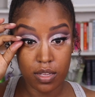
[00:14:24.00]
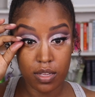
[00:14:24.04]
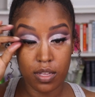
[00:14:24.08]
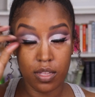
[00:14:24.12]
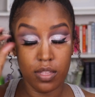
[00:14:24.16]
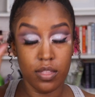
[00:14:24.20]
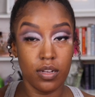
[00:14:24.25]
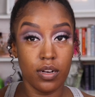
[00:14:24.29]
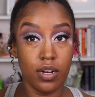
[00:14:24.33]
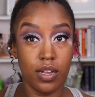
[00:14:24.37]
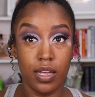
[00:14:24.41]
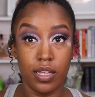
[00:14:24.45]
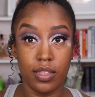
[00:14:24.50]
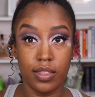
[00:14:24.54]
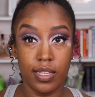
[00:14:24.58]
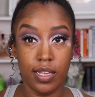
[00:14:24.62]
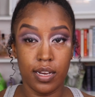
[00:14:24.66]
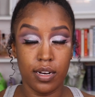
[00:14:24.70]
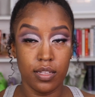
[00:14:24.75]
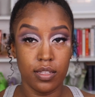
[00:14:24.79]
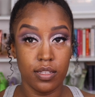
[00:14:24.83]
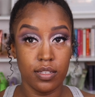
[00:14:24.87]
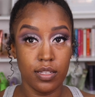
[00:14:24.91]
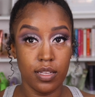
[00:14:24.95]
And then at the
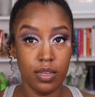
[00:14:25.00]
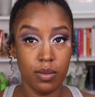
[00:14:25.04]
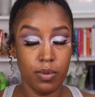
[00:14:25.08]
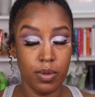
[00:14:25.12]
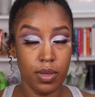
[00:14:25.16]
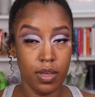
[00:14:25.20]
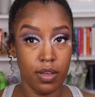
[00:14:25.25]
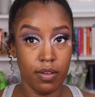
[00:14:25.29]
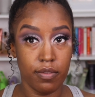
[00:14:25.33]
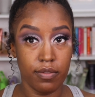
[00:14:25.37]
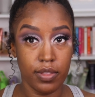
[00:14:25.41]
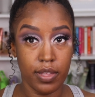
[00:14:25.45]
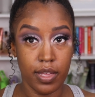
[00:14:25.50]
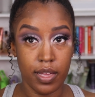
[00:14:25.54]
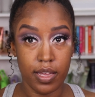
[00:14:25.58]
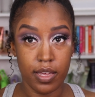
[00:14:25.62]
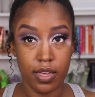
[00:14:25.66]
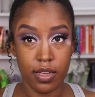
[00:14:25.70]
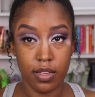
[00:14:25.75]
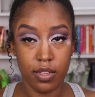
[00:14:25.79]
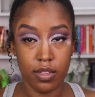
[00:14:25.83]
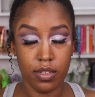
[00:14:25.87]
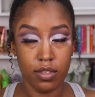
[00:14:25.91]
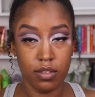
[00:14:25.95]
end of the day, we have like
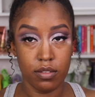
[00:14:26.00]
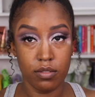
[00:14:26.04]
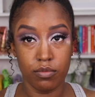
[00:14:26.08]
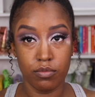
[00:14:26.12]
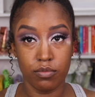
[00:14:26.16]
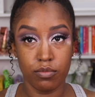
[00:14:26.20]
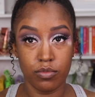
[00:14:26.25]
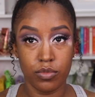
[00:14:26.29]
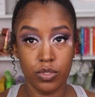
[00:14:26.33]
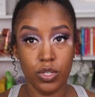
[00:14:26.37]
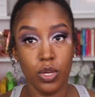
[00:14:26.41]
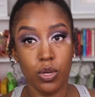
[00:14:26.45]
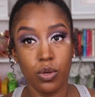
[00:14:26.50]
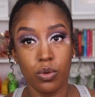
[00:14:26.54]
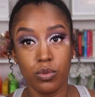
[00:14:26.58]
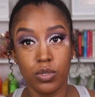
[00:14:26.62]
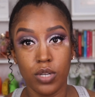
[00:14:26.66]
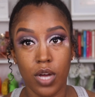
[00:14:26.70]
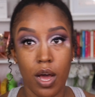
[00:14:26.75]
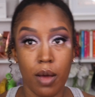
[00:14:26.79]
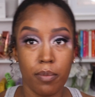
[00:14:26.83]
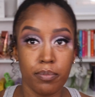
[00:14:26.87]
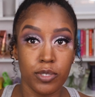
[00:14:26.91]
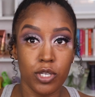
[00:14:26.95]
two
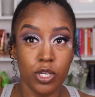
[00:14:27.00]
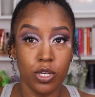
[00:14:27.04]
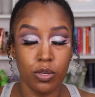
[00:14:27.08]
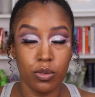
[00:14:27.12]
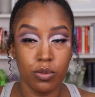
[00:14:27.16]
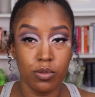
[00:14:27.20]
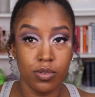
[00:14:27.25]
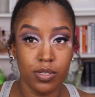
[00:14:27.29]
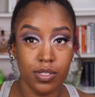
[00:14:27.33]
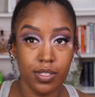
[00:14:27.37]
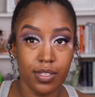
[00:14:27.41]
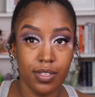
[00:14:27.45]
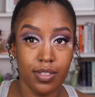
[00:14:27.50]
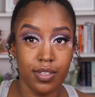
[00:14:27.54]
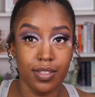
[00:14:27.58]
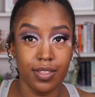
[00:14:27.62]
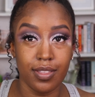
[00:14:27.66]
top twos.